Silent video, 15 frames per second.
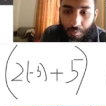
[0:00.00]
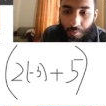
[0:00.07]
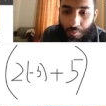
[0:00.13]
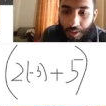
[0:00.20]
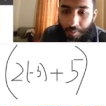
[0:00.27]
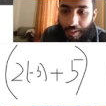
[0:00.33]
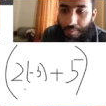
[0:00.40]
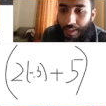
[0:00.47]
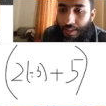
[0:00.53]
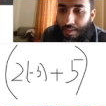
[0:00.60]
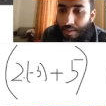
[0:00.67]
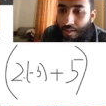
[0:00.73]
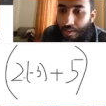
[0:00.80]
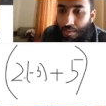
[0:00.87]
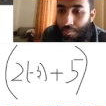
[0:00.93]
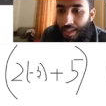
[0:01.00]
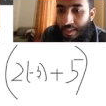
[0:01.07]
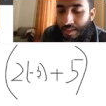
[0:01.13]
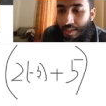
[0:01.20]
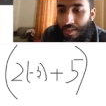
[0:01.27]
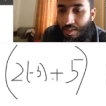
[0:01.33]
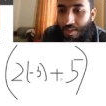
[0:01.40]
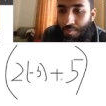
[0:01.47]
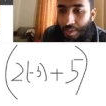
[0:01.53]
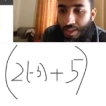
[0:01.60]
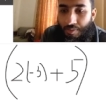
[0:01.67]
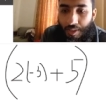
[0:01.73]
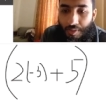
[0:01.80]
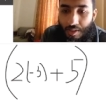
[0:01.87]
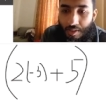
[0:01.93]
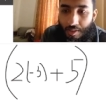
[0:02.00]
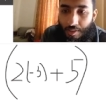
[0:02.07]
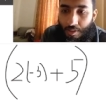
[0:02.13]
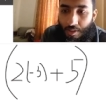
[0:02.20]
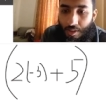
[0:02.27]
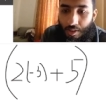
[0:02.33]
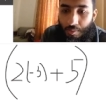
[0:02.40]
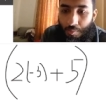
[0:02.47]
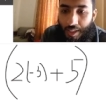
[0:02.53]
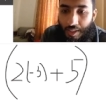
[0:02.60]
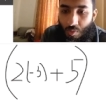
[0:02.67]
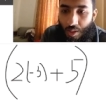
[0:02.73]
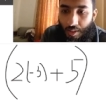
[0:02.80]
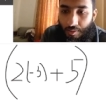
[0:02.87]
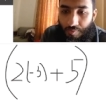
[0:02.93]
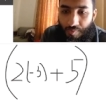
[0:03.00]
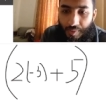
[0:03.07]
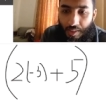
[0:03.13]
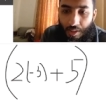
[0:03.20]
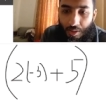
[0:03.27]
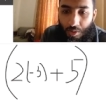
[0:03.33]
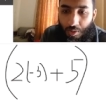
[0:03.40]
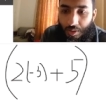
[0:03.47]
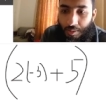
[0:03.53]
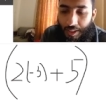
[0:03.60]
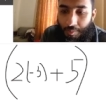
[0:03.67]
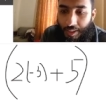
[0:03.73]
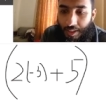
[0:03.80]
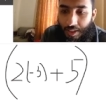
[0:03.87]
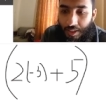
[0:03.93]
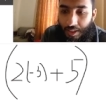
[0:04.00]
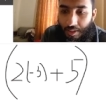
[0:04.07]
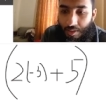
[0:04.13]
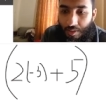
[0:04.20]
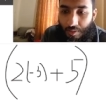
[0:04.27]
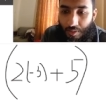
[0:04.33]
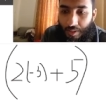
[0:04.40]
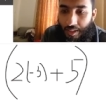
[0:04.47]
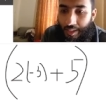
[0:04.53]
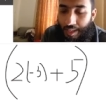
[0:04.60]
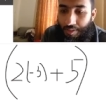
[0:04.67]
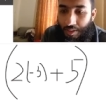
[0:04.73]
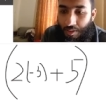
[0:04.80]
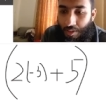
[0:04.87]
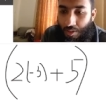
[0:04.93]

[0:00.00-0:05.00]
multiplied by minus 6 plus 5 is minus 1. So the multiplication is 11,